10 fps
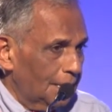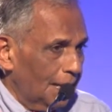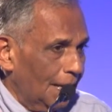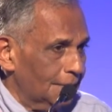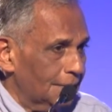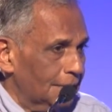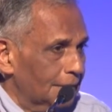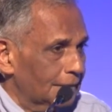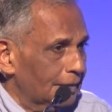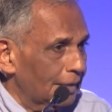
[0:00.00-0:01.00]
And
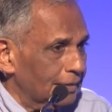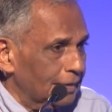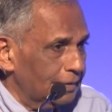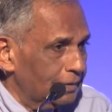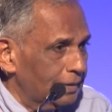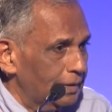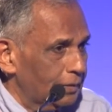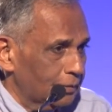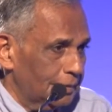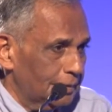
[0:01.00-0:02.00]
that
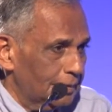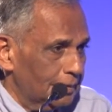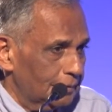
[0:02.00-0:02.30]
continued